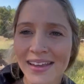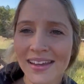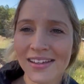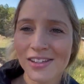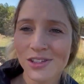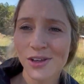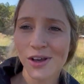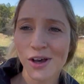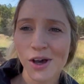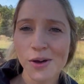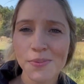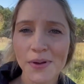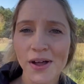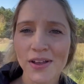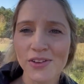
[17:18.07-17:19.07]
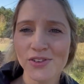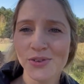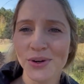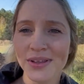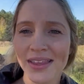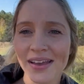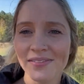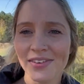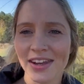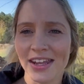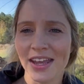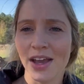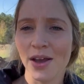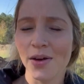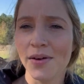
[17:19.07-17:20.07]
So I hope y'all enjoyed that
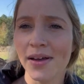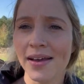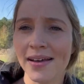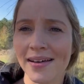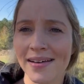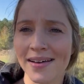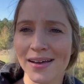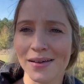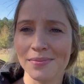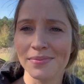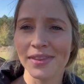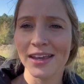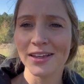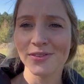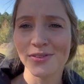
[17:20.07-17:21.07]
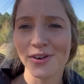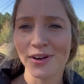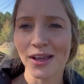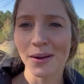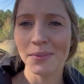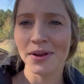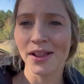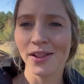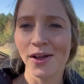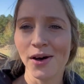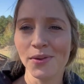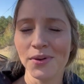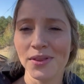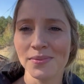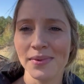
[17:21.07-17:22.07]
video. Thanks for coming
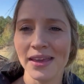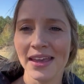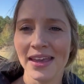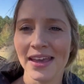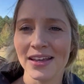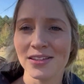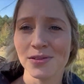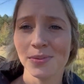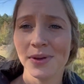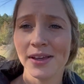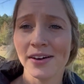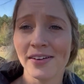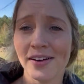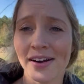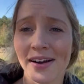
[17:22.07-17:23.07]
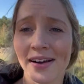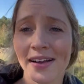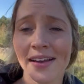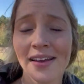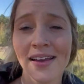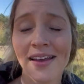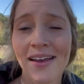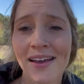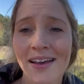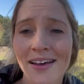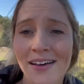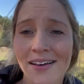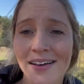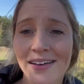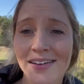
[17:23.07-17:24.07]
along with me as we are
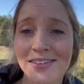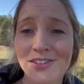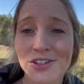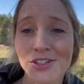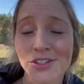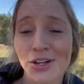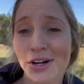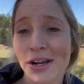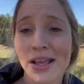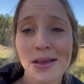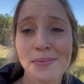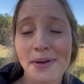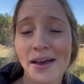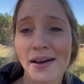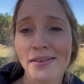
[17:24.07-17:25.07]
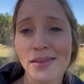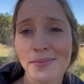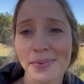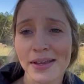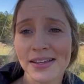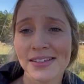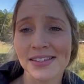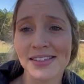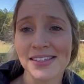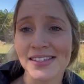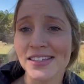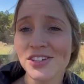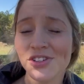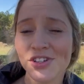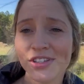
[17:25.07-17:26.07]
just learning about the best
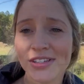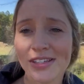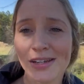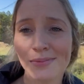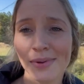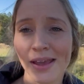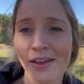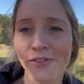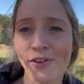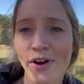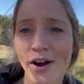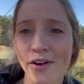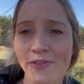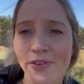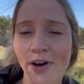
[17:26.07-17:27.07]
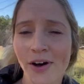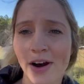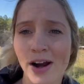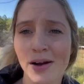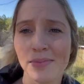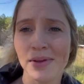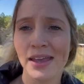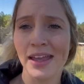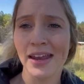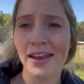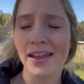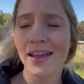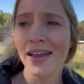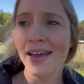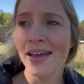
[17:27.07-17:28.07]
decisions to make for our farm, and
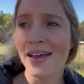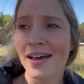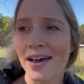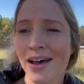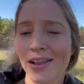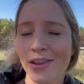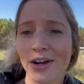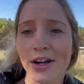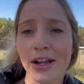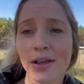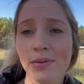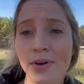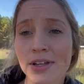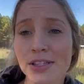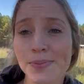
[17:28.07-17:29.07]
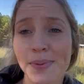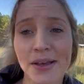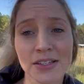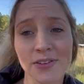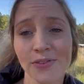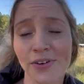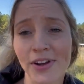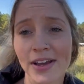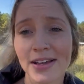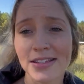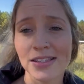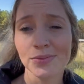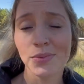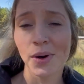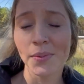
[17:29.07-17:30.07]
learning what's best for
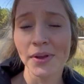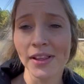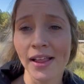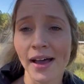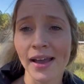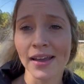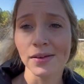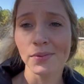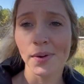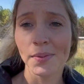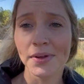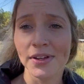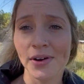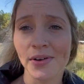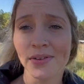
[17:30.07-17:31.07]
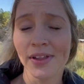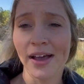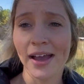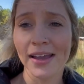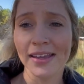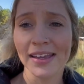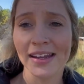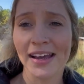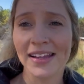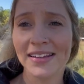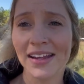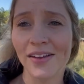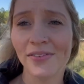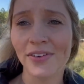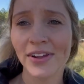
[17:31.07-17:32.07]
us and what we like and what we don't like. And I
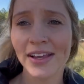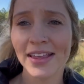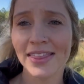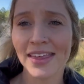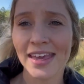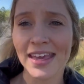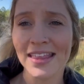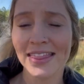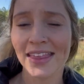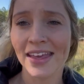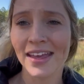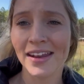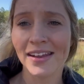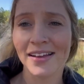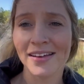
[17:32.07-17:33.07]
definitely think that